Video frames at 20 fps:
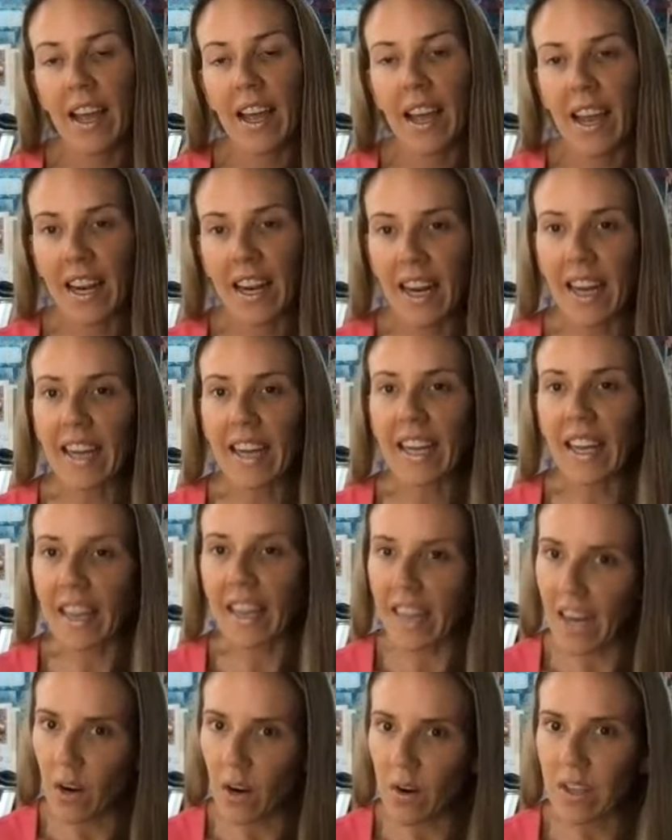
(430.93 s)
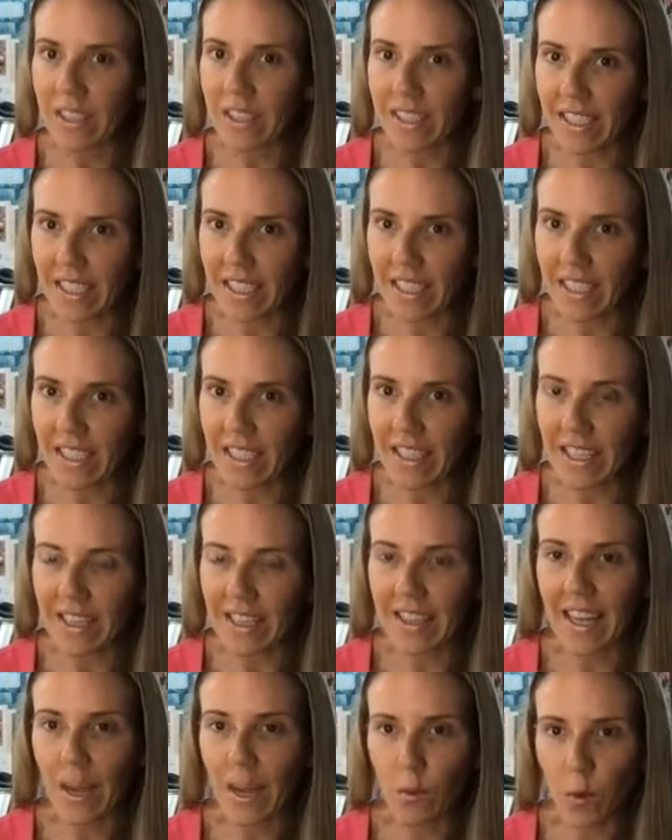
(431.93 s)
And I can guarantee
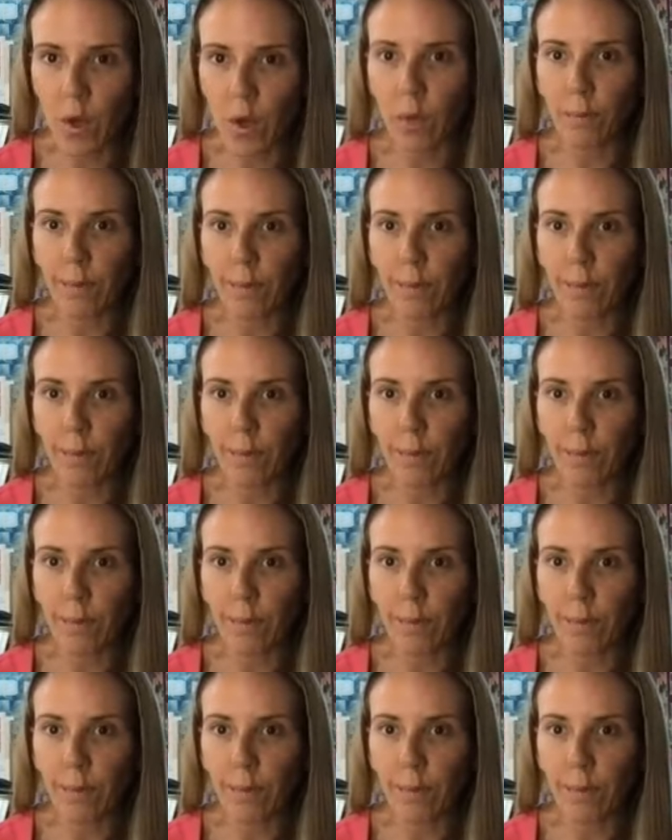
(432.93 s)
that they will